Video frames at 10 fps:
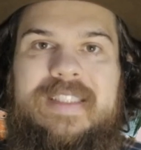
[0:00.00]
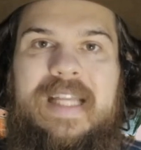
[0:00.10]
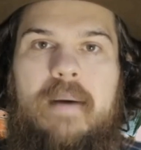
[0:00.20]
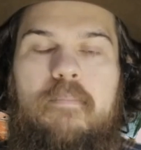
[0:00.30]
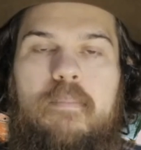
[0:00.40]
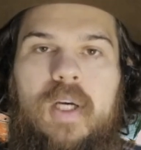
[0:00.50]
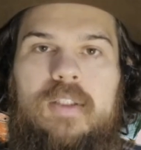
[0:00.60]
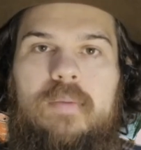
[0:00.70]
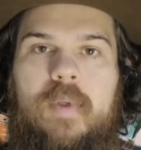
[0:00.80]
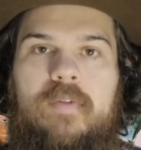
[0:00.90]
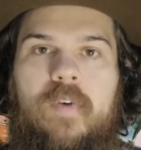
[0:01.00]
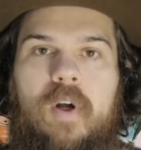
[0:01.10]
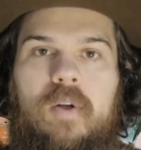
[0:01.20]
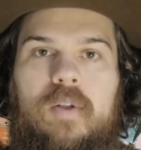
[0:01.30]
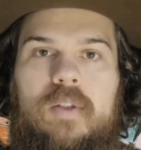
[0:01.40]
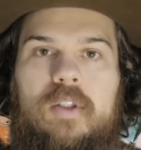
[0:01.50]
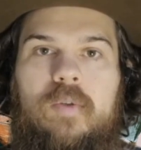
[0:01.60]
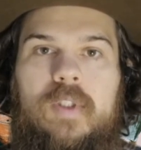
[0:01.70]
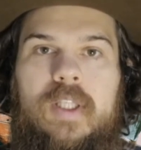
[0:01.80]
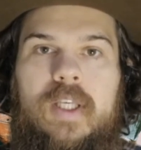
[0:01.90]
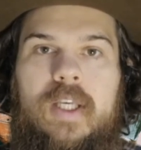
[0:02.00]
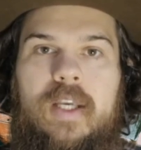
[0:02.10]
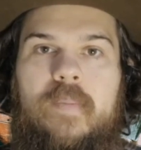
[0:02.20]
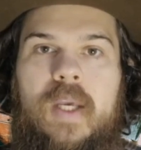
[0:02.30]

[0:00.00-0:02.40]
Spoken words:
that must be followed to a T,